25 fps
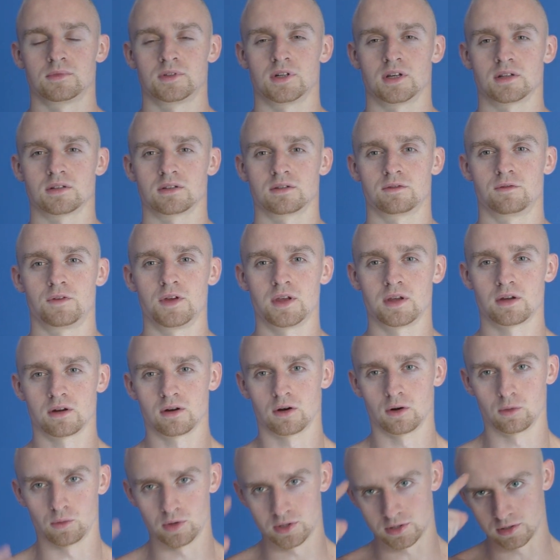Just
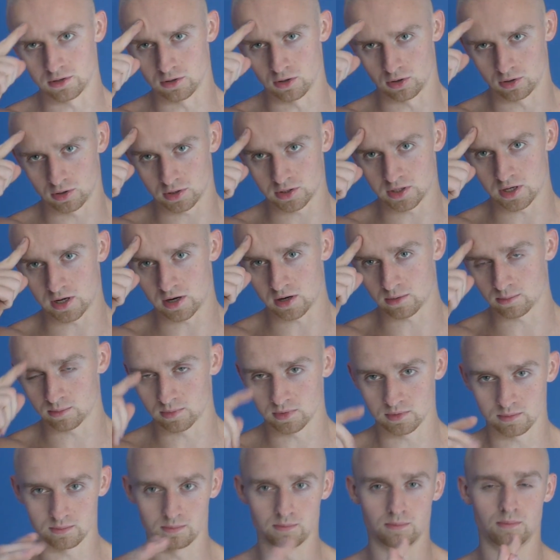think always long
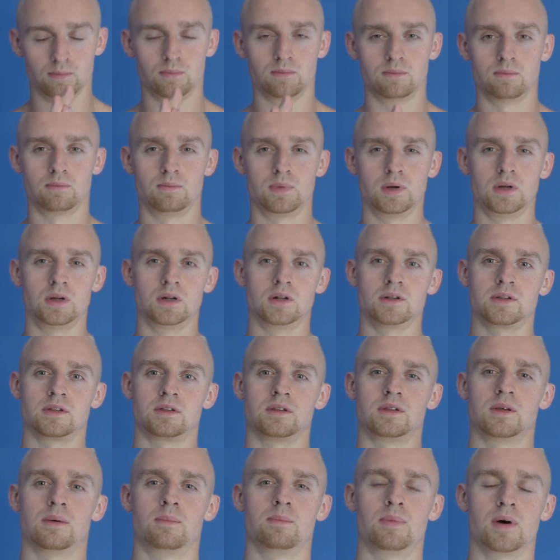term, build
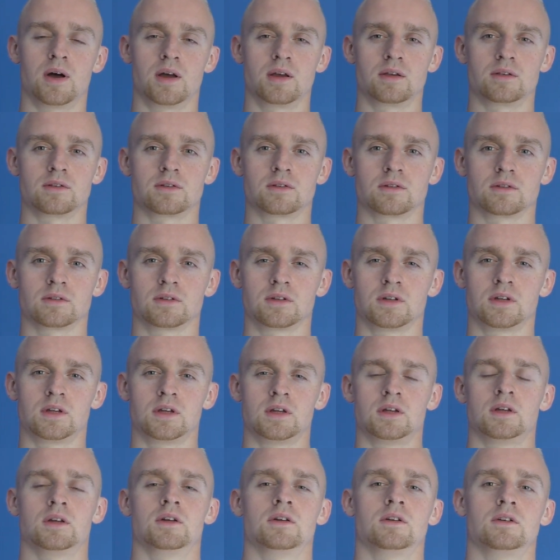the pace,
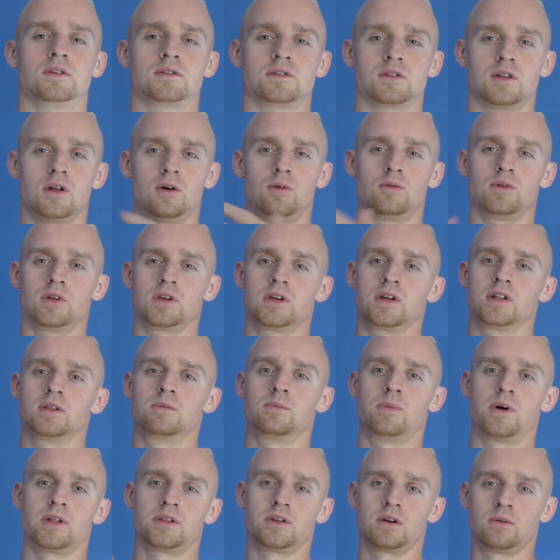slowly
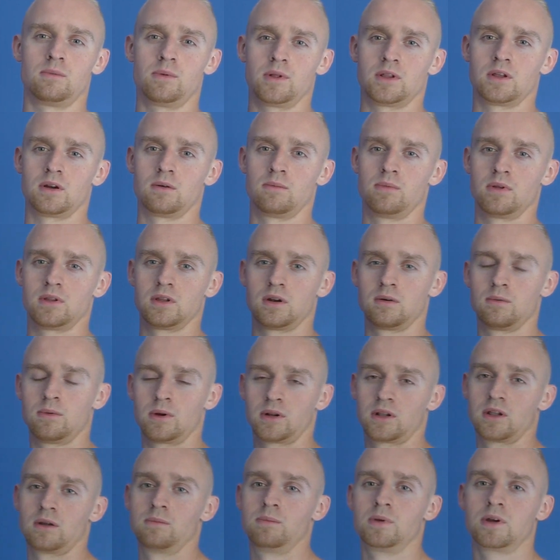get better, better, better,
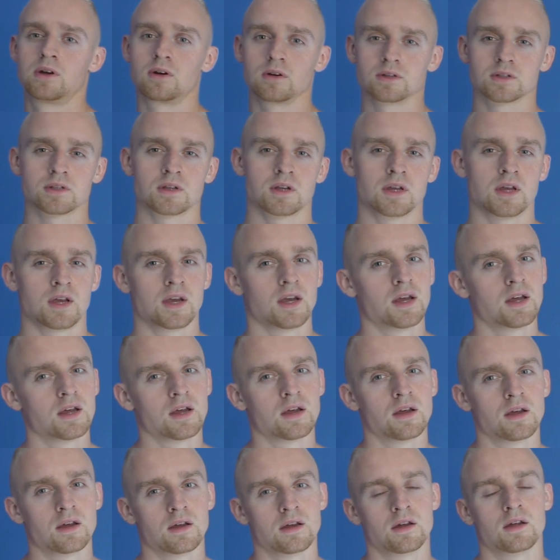better. Because
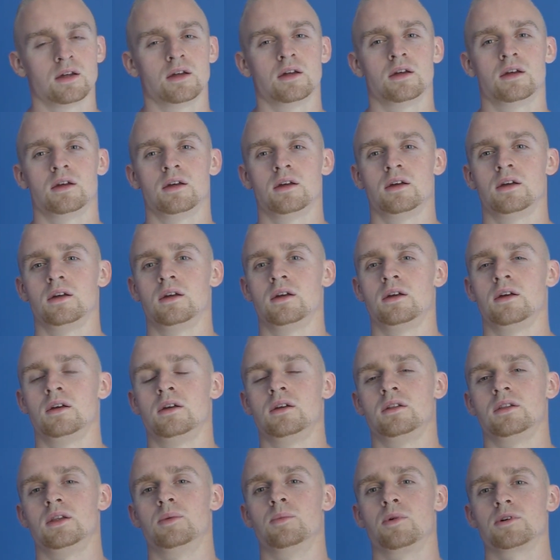
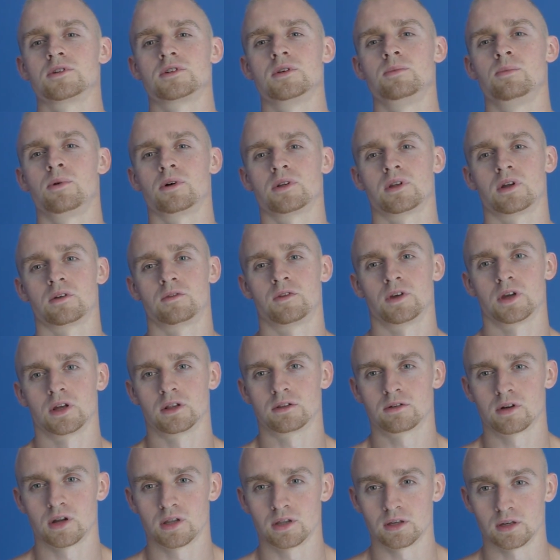the most important thing
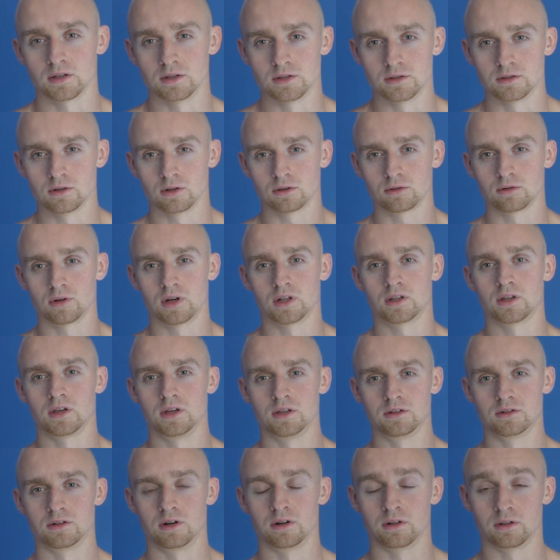in training is not to get
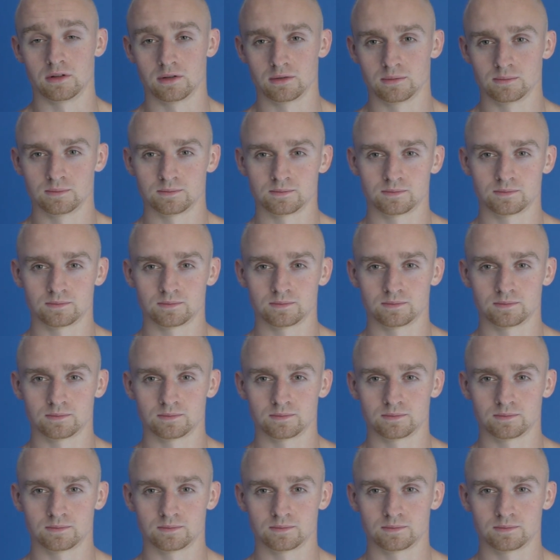injured.